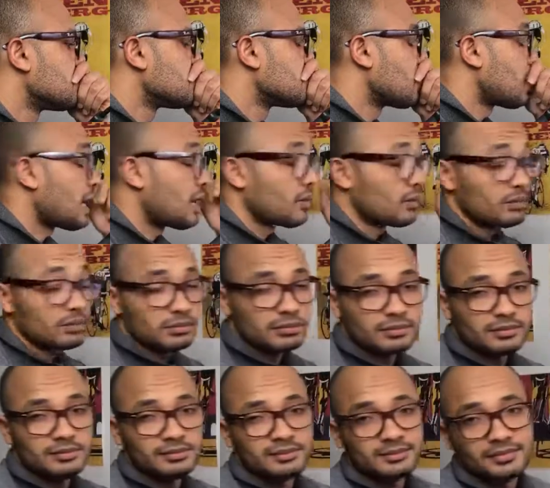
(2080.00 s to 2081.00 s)
wow,
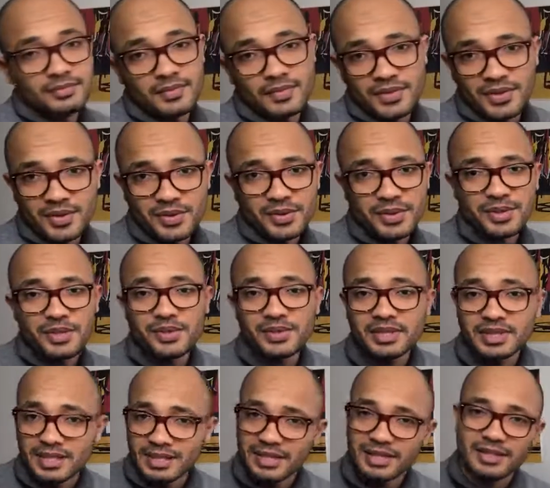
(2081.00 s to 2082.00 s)
the record
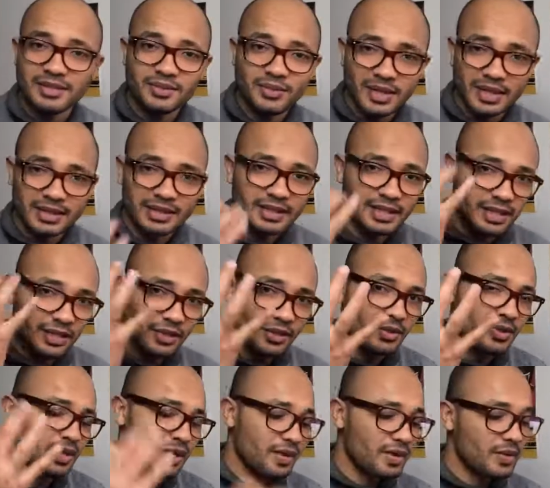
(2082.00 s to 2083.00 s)
didn't win. It
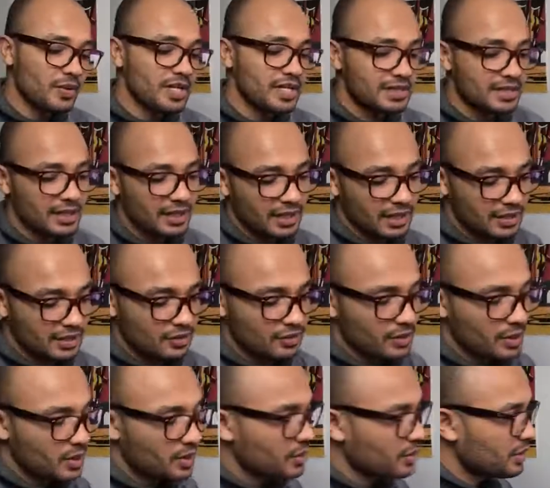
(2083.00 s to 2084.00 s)
only 3 seconds
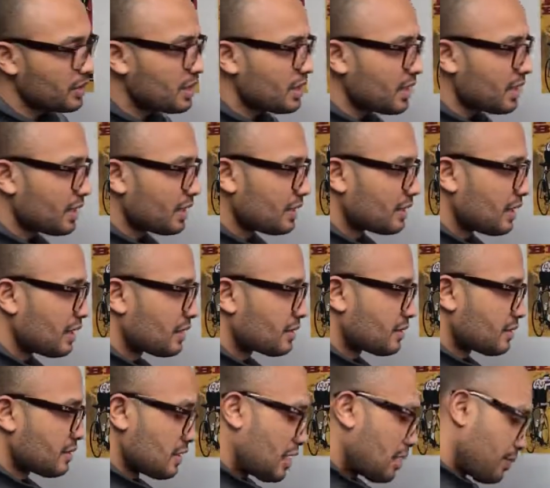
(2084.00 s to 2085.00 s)
recorded, then it doesn't
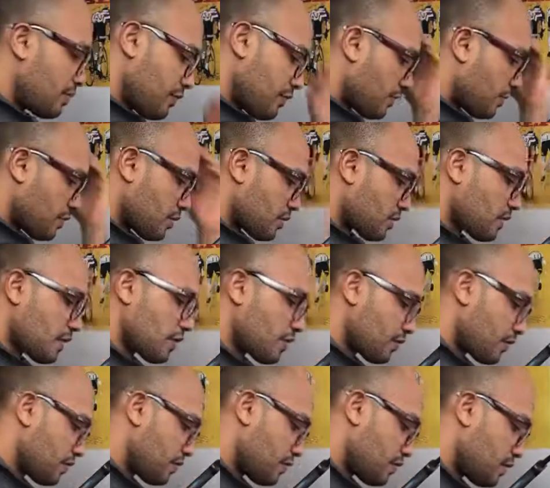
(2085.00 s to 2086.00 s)
stop for no
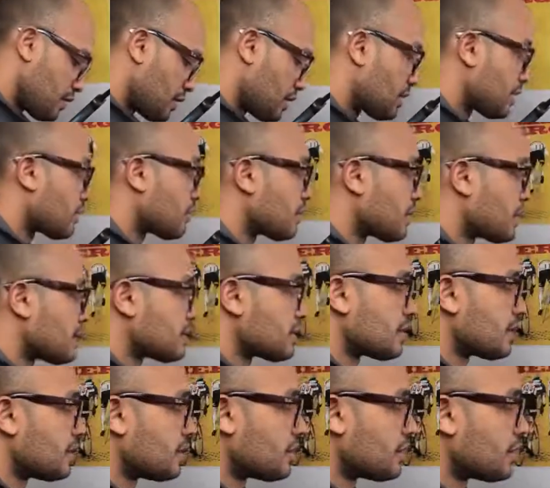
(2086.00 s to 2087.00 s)
fucking reason,
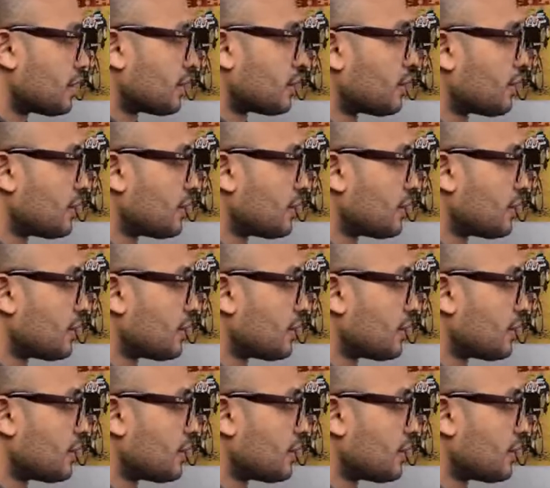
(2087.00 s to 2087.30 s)
I don't know.